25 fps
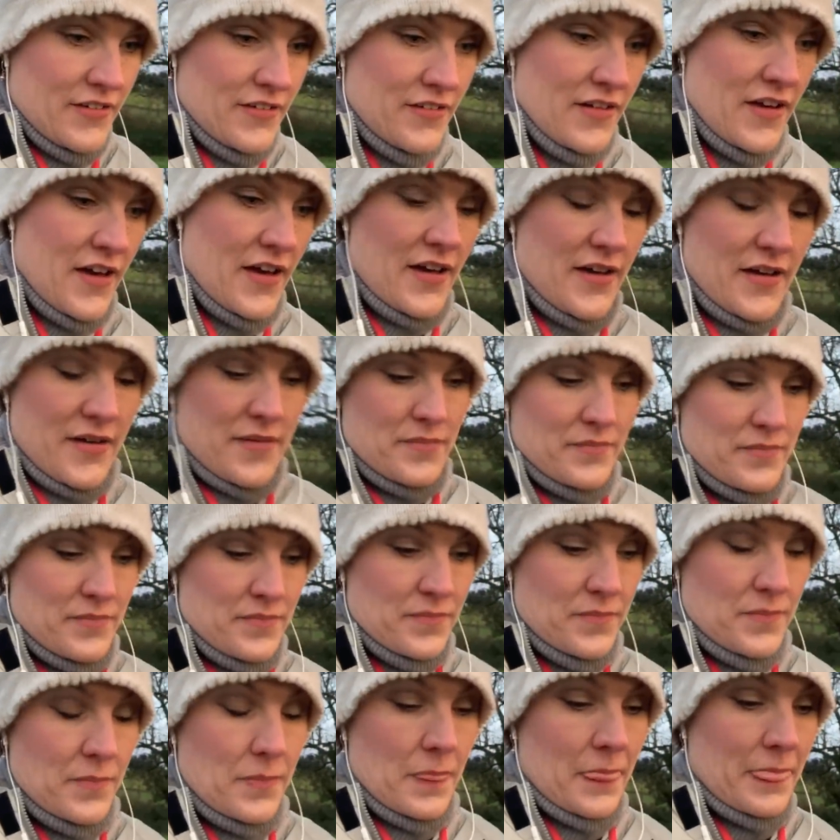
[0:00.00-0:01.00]
and
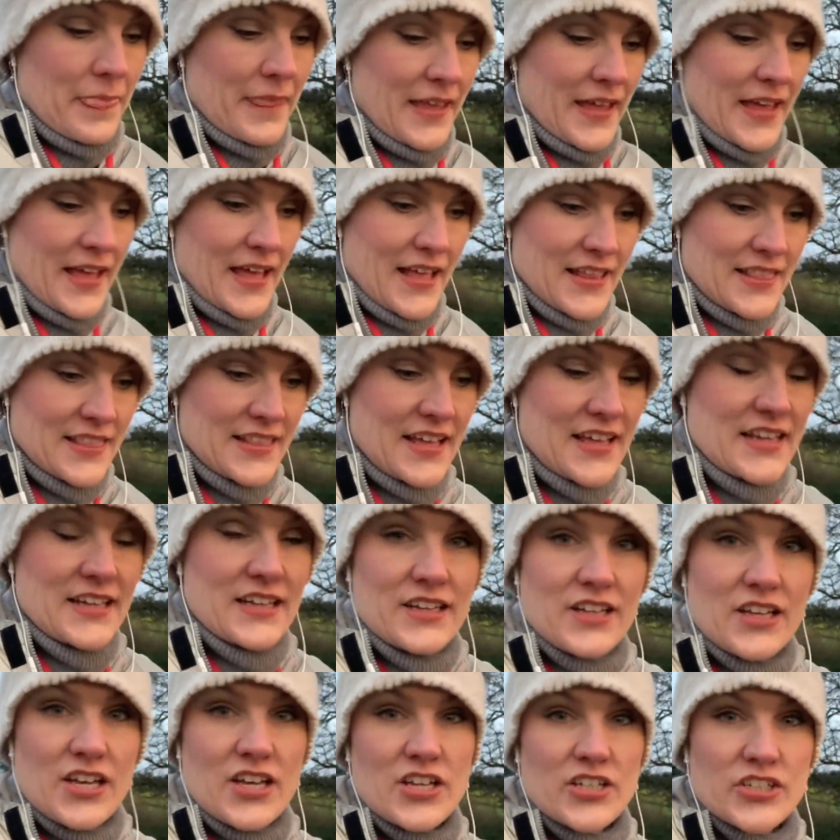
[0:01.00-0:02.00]
then
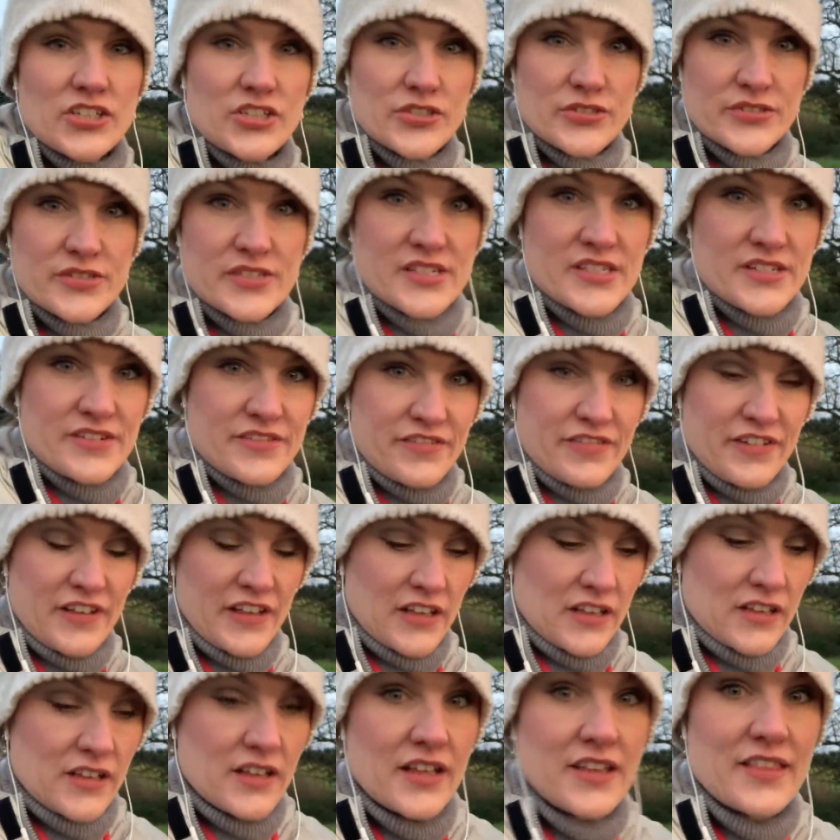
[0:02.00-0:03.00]
used to
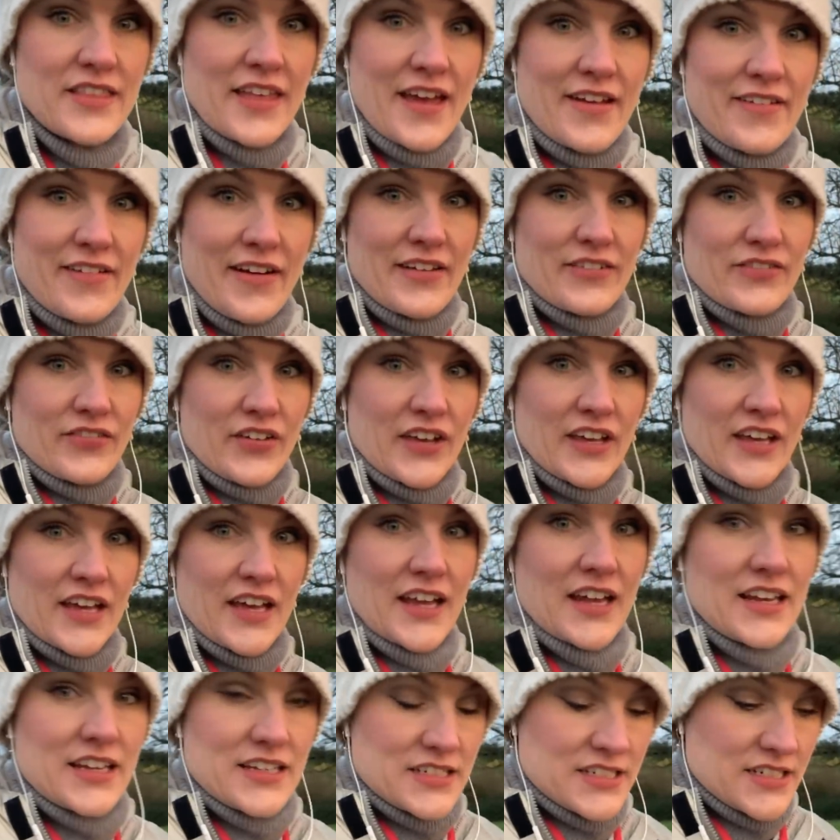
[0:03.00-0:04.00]
fill their advent
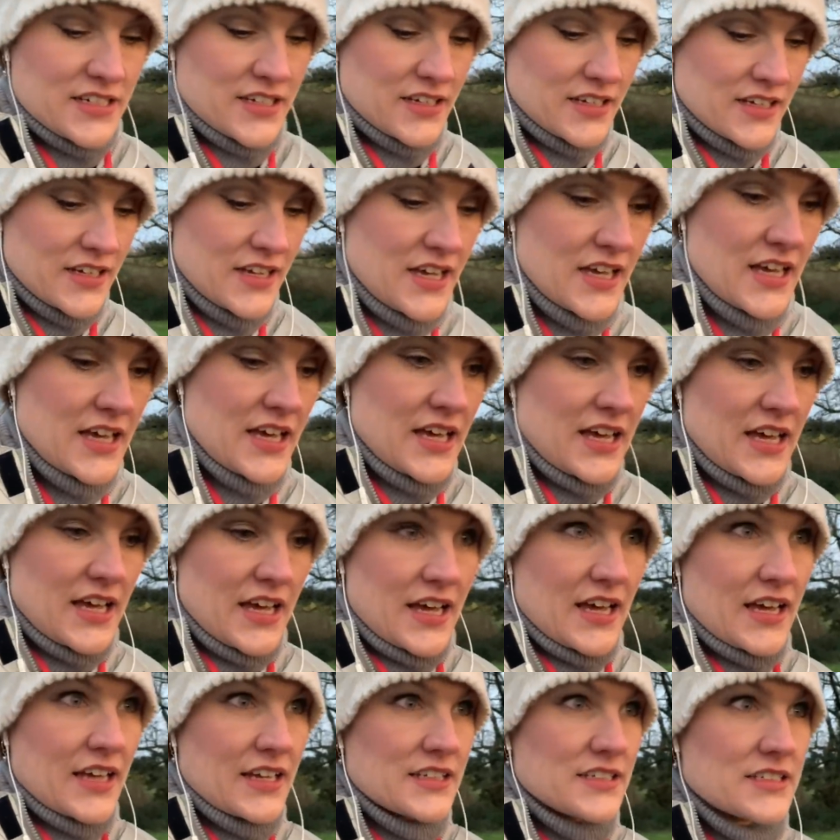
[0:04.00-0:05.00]
calendar.
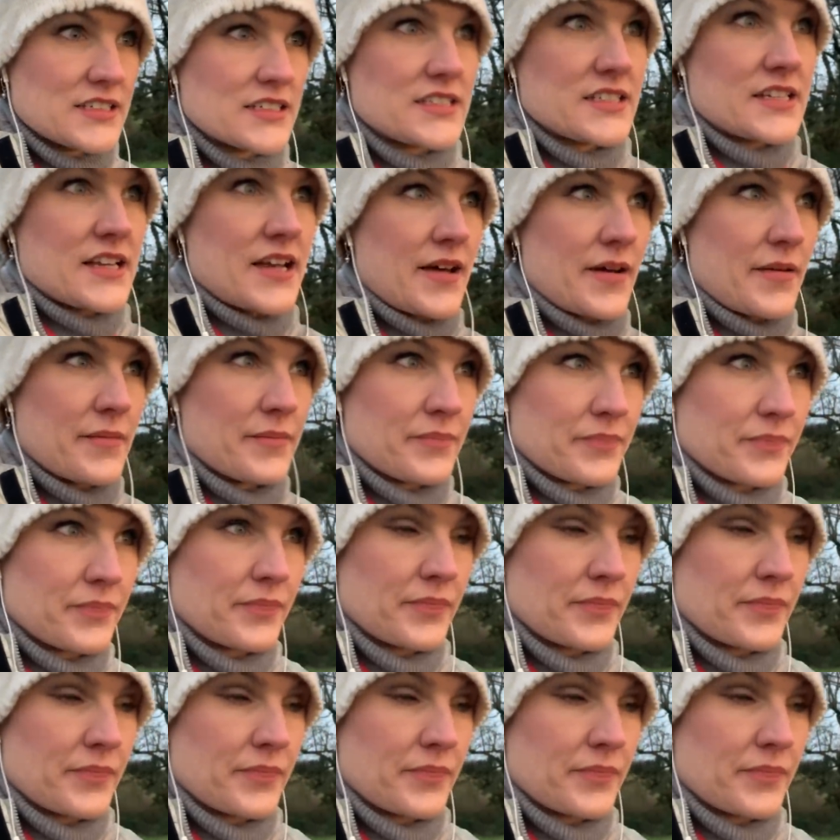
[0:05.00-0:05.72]
And